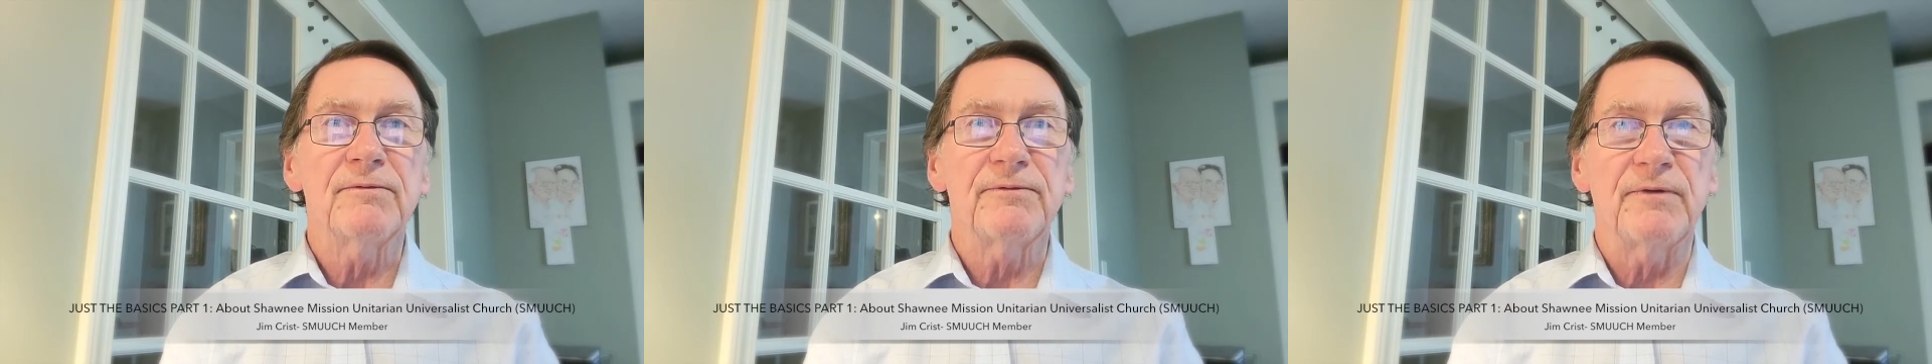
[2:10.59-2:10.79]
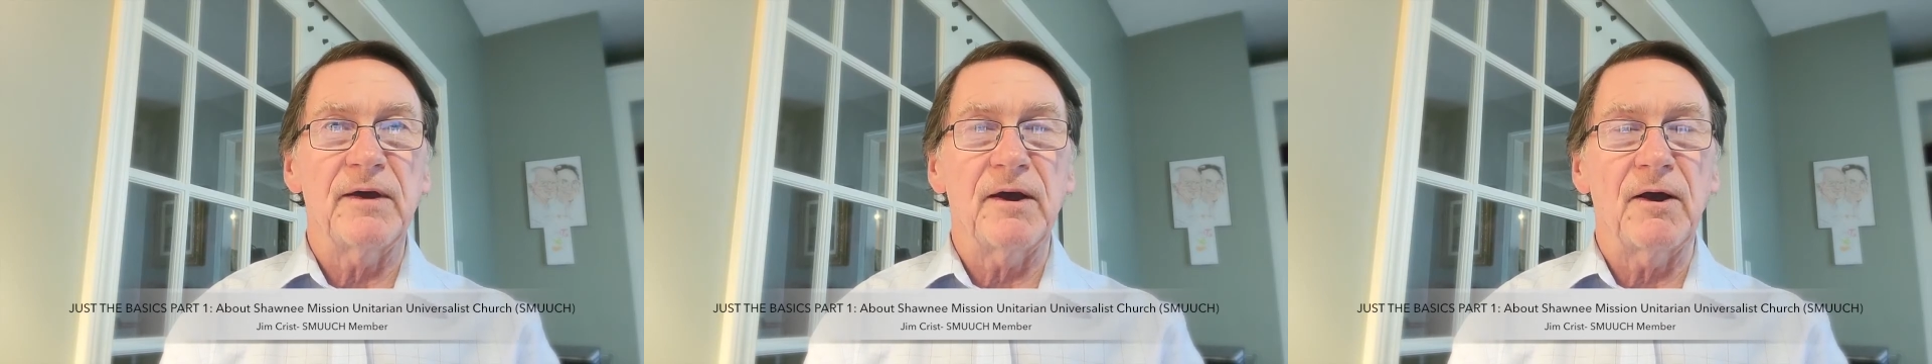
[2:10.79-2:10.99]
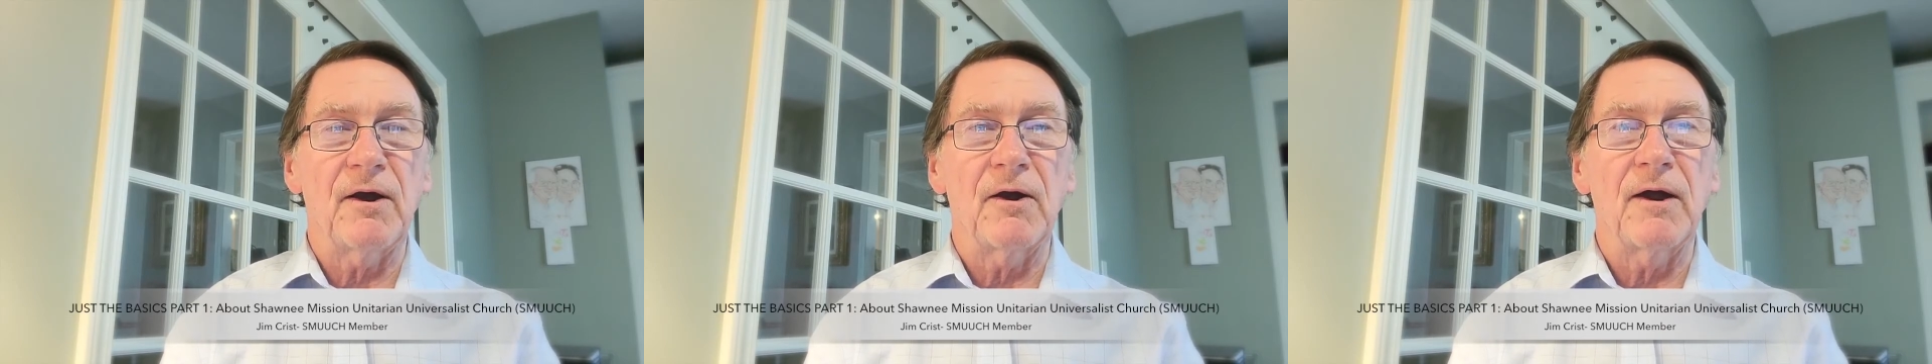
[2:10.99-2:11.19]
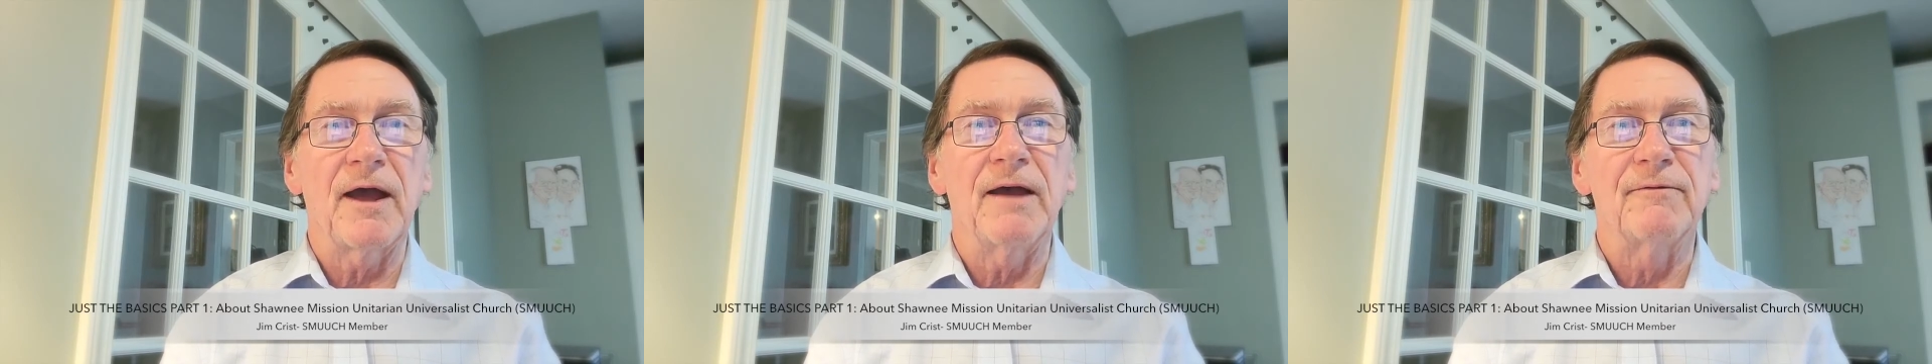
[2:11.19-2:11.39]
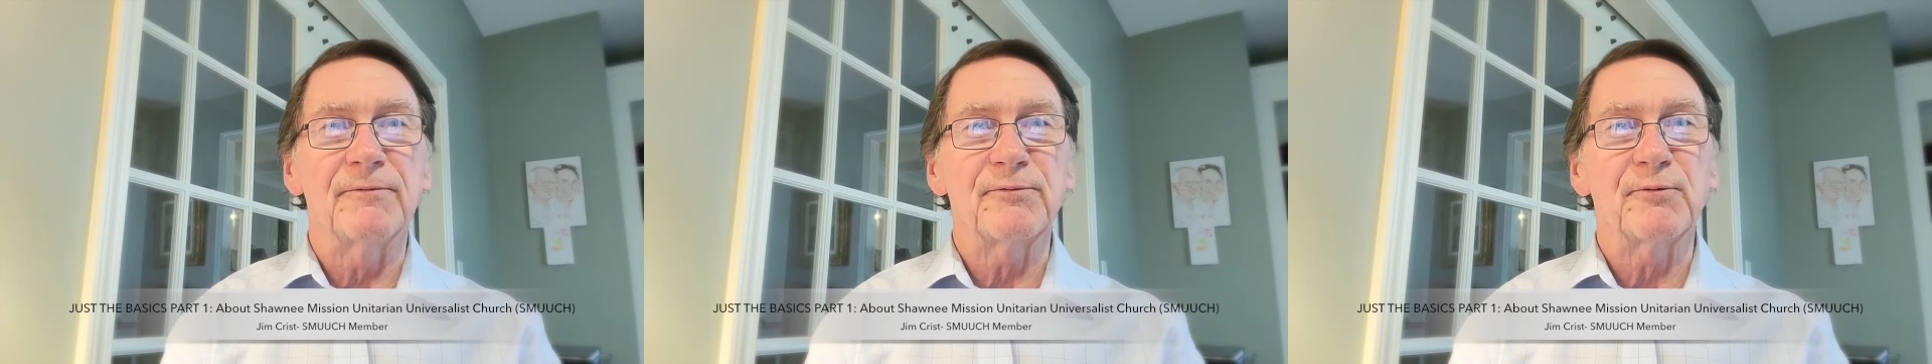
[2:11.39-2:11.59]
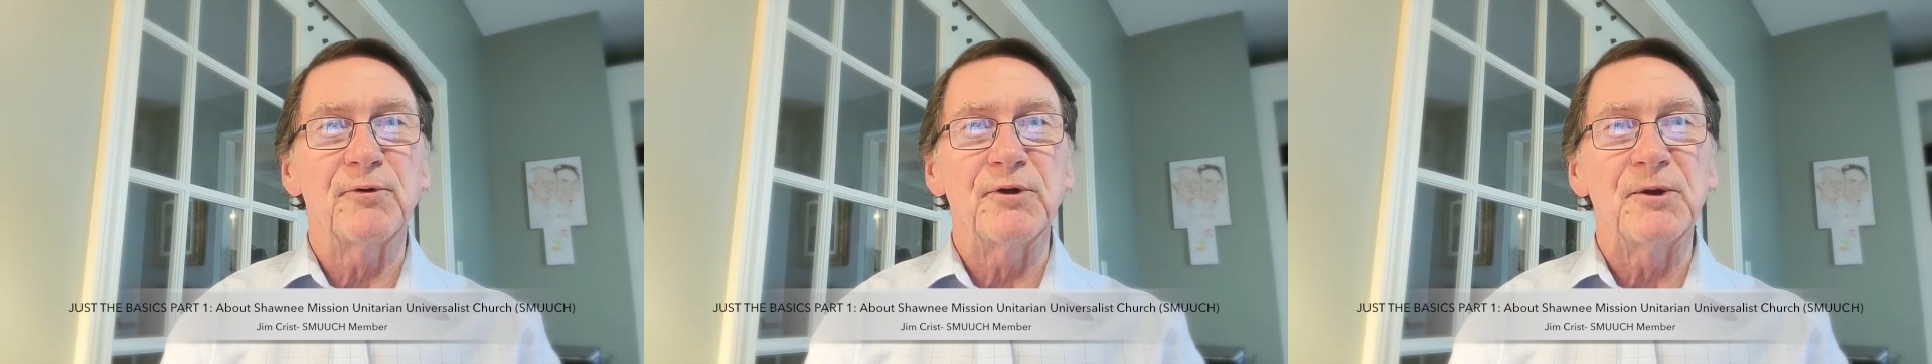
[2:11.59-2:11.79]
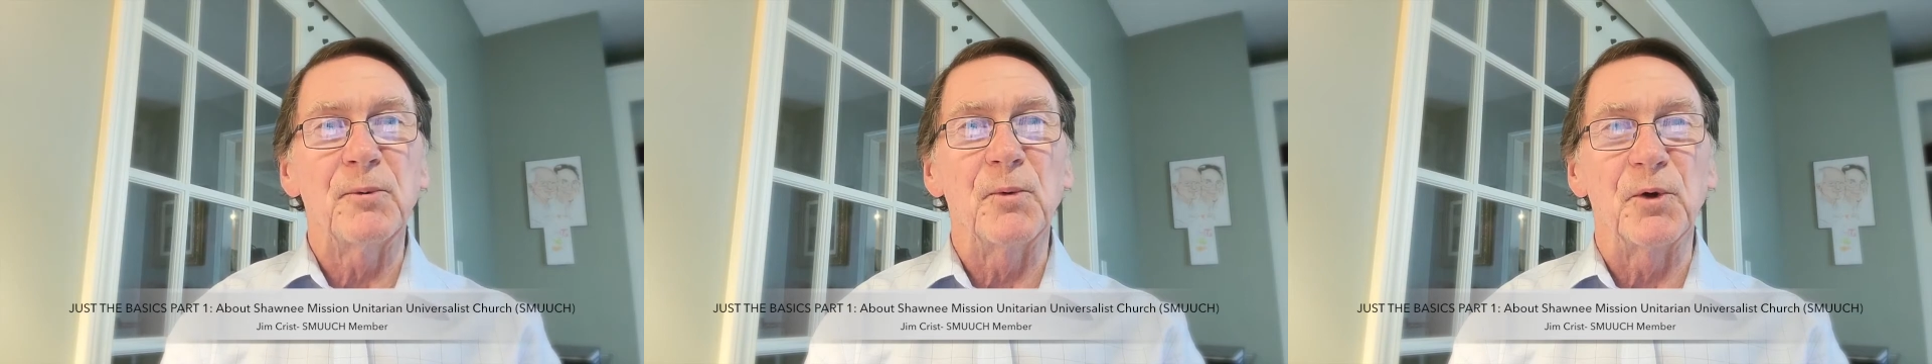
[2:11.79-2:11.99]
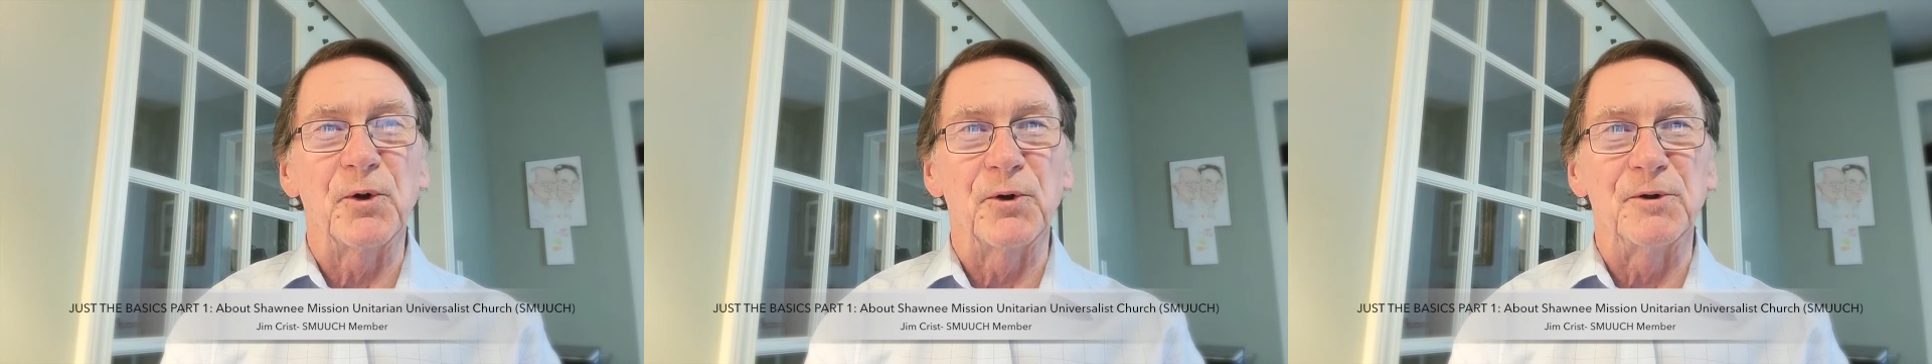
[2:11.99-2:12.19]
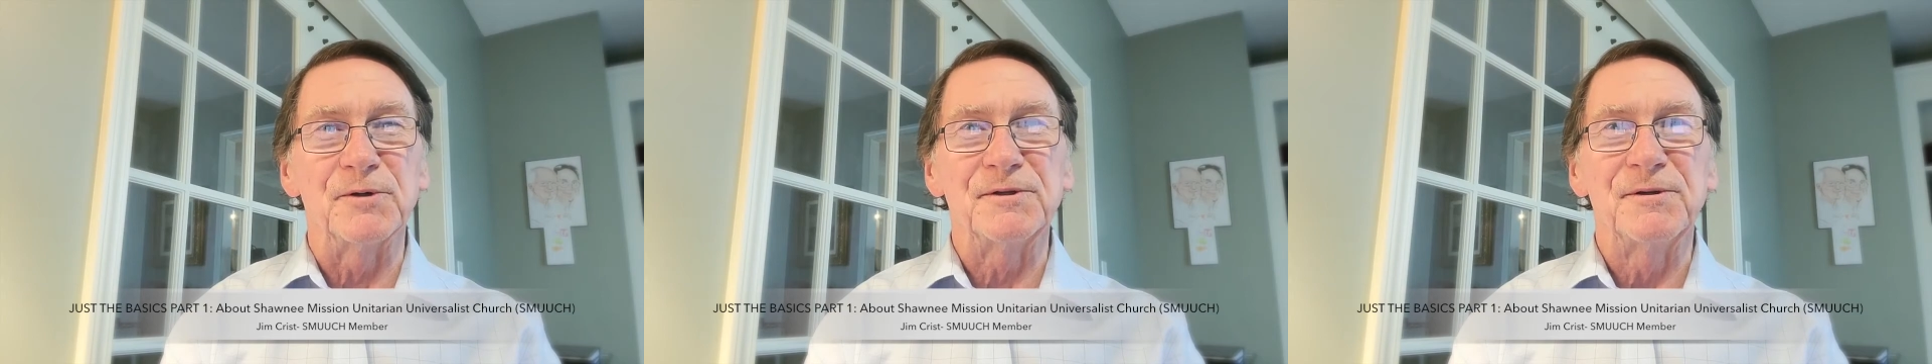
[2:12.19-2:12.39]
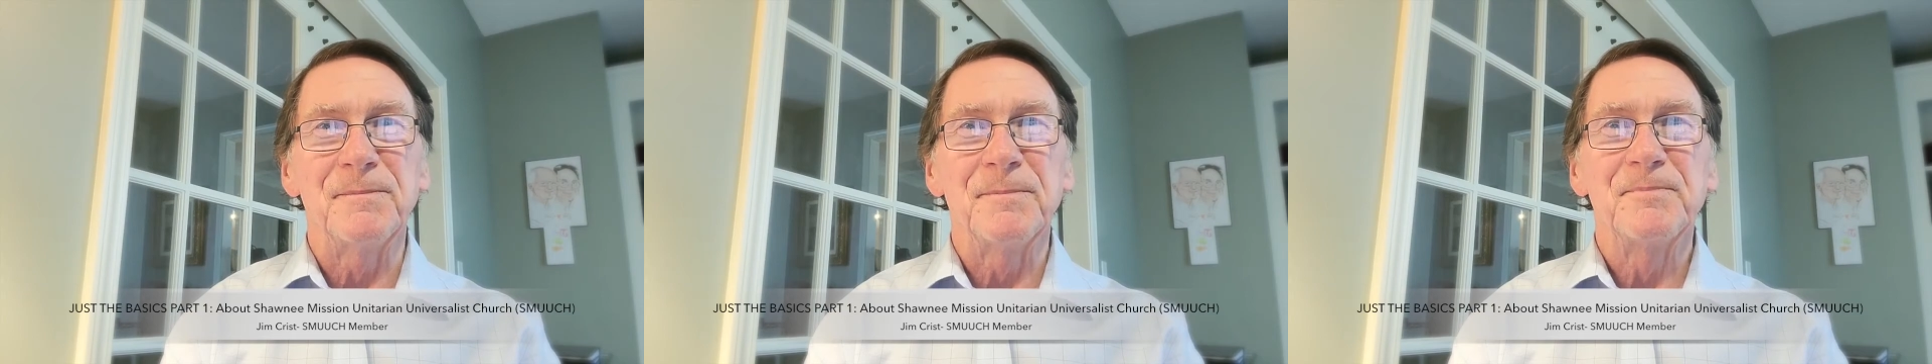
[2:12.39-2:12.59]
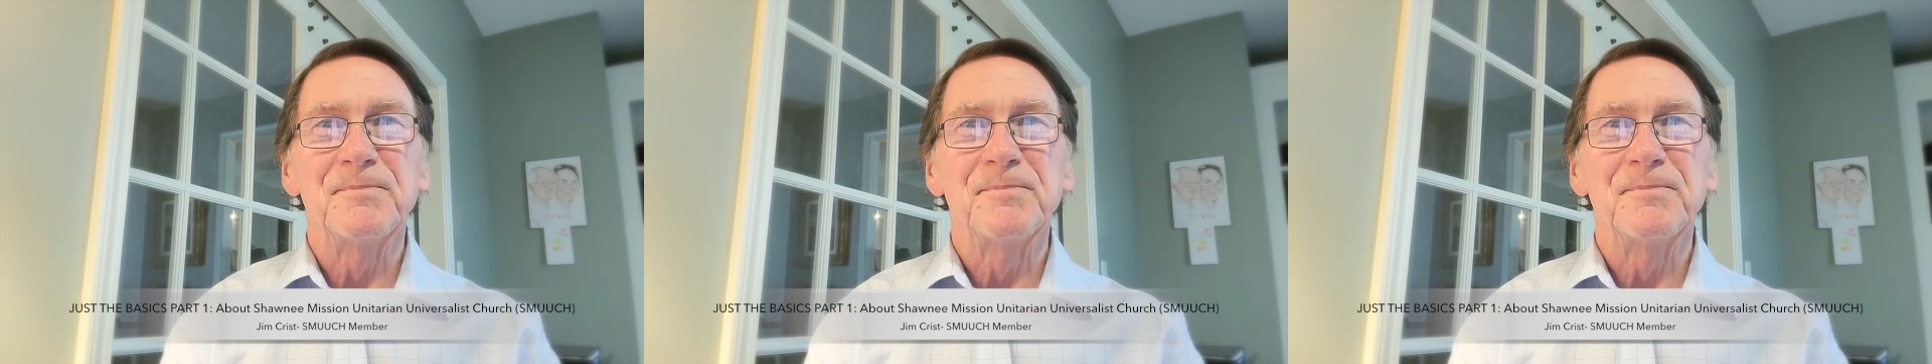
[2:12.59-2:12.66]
fair, and free world.